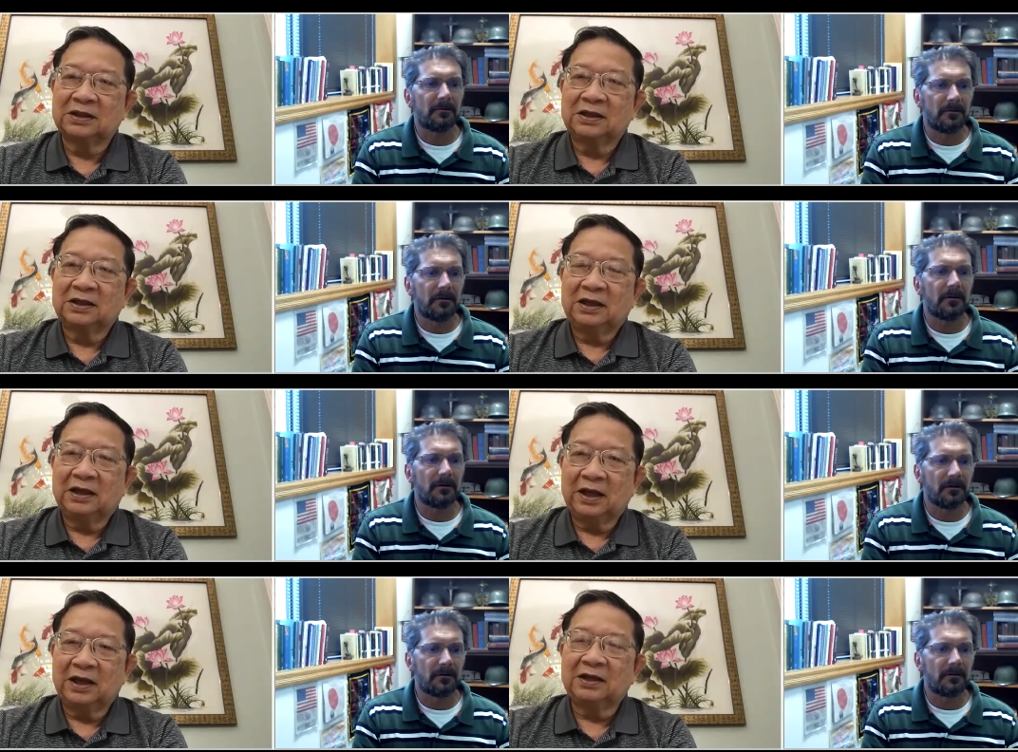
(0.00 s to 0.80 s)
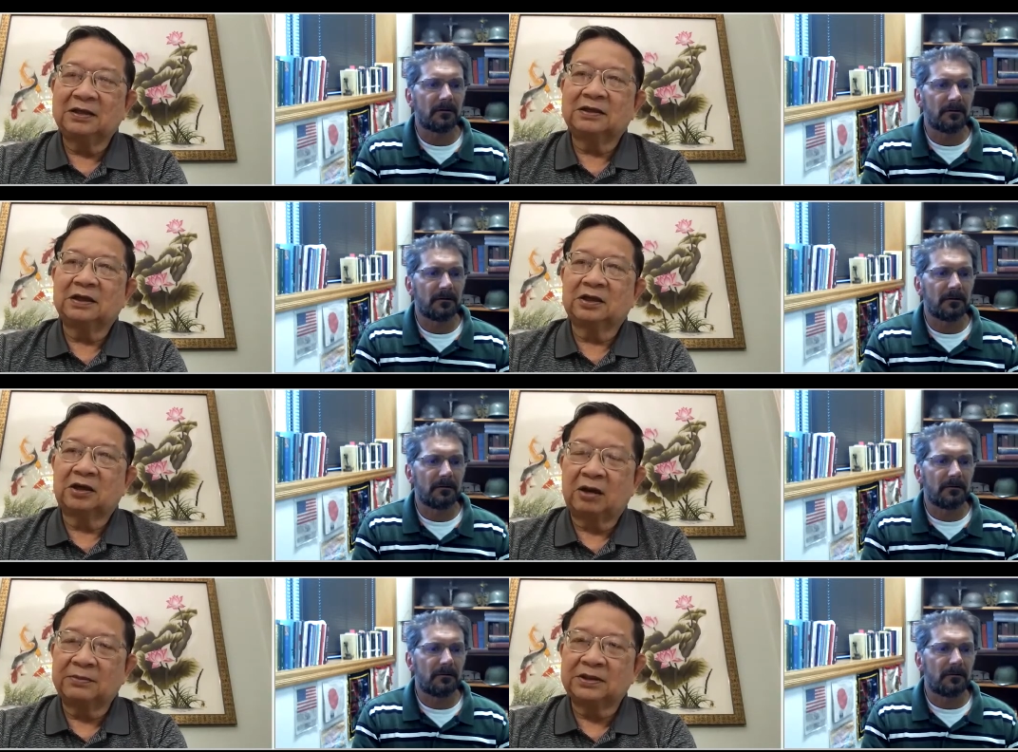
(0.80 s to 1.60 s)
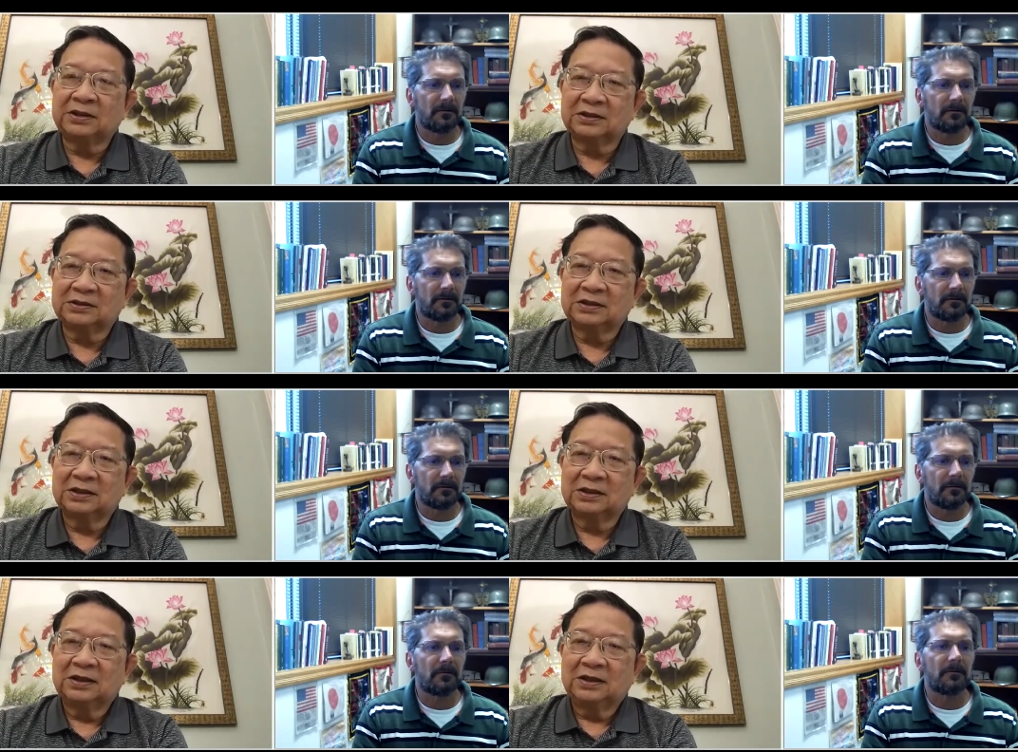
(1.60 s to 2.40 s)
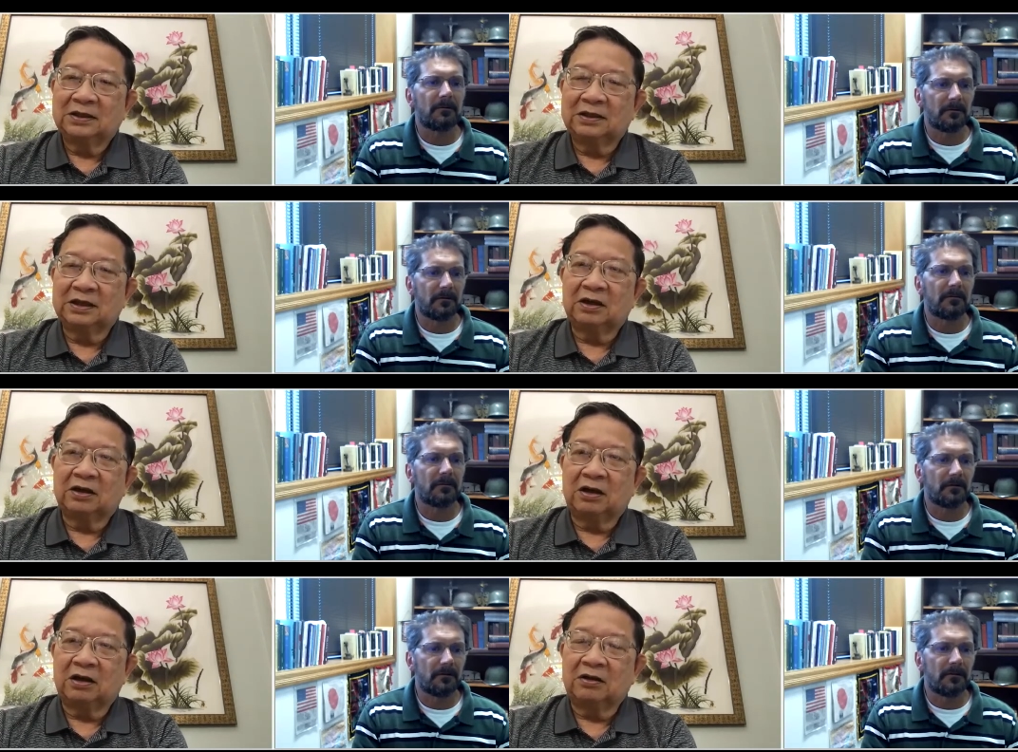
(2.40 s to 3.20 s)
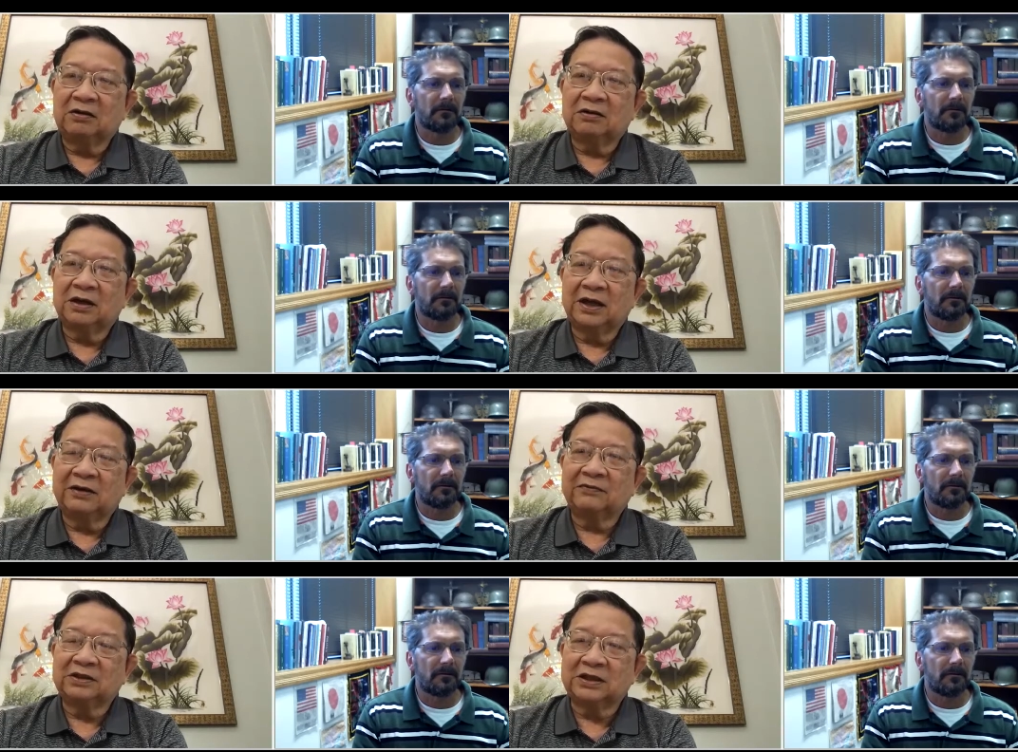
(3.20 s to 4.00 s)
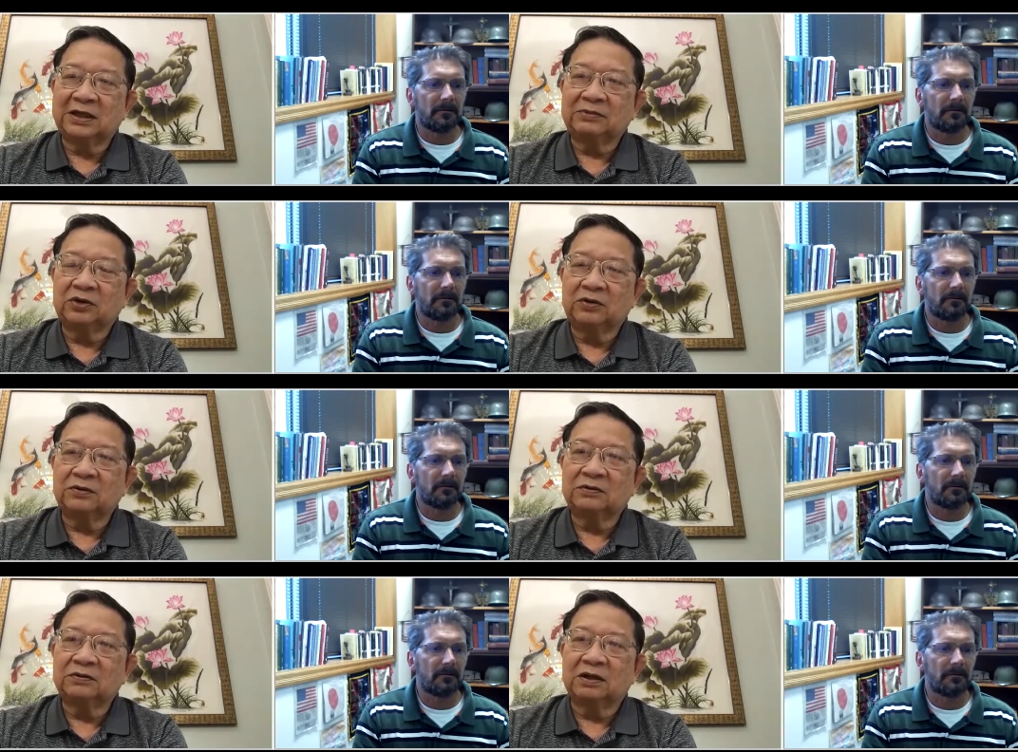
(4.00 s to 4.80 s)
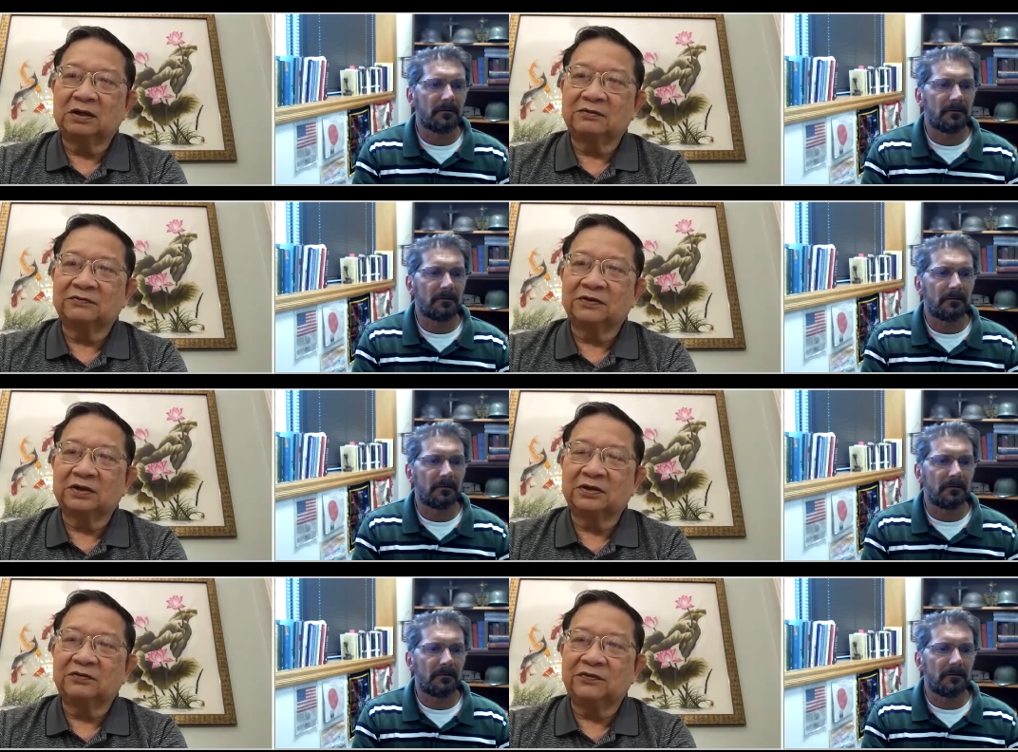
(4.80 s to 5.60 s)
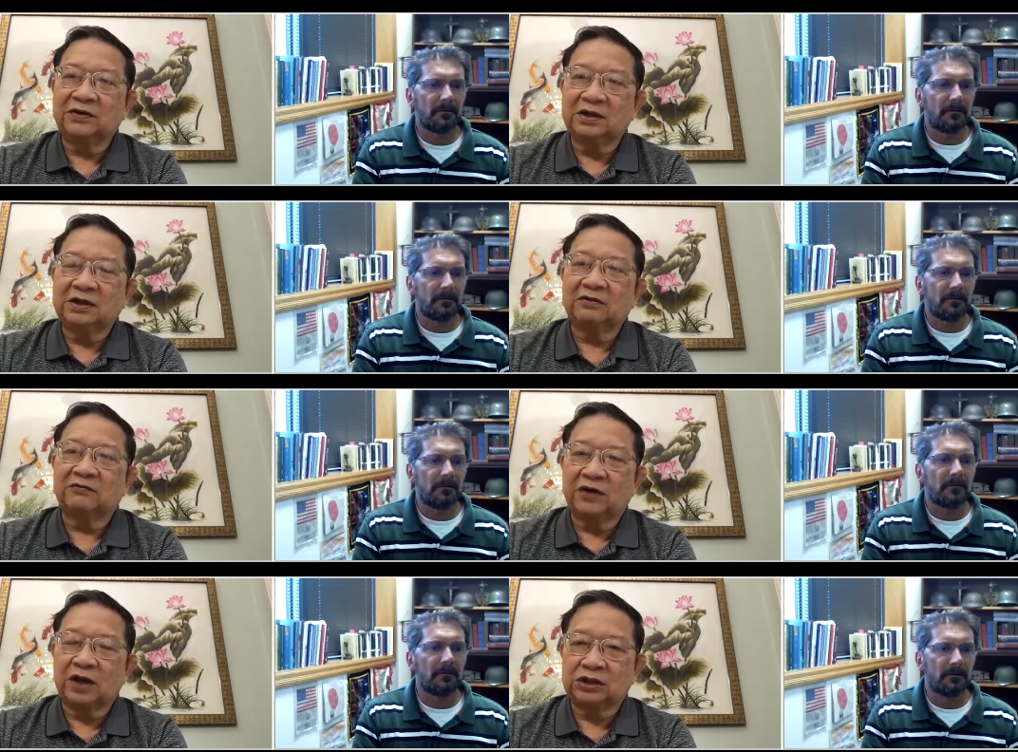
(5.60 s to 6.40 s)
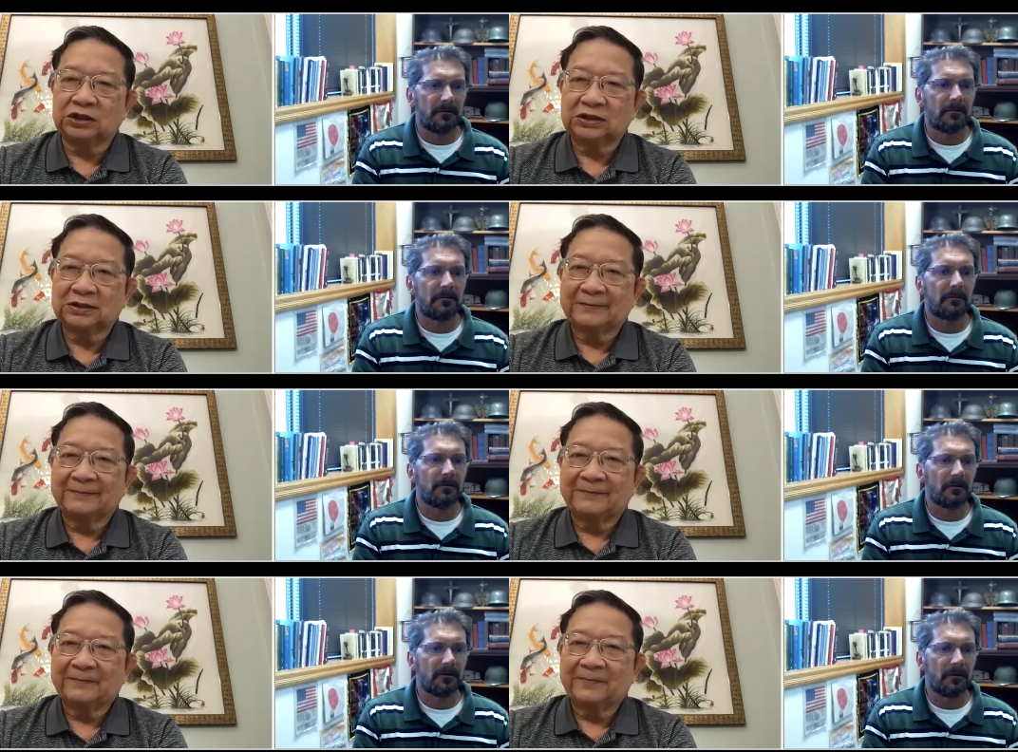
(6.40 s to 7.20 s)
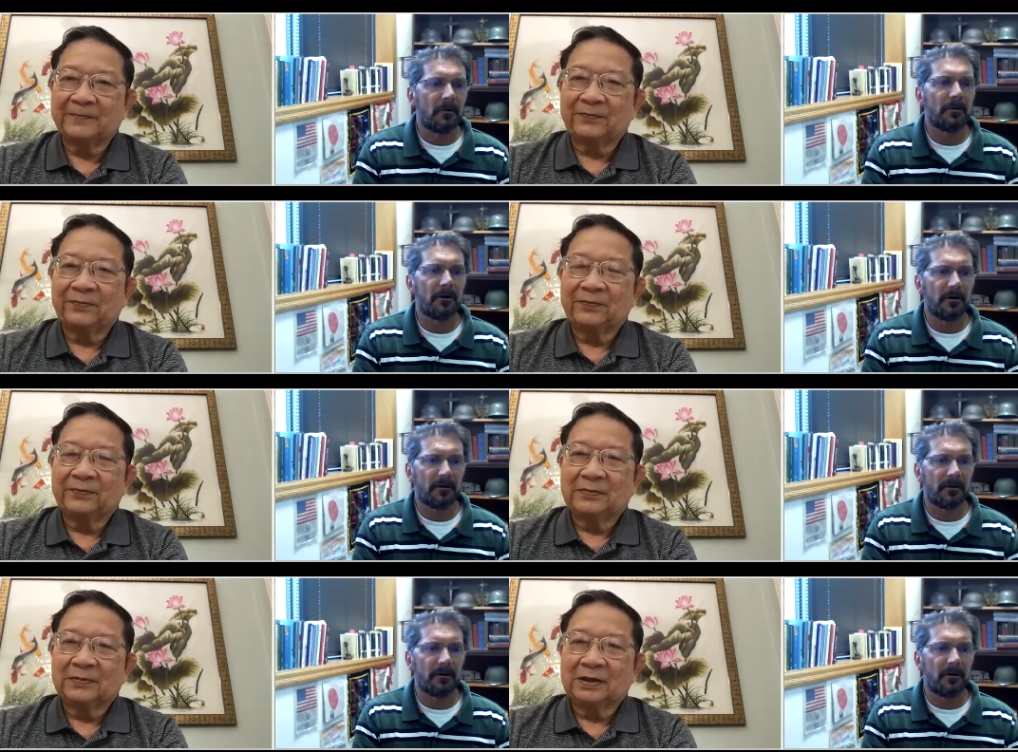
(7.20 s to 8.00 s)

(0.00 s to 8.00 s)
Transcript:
Speaker 1: yeah. and communist. They all have the same goal of uh, defeating the French.
Speaker 2: Okay.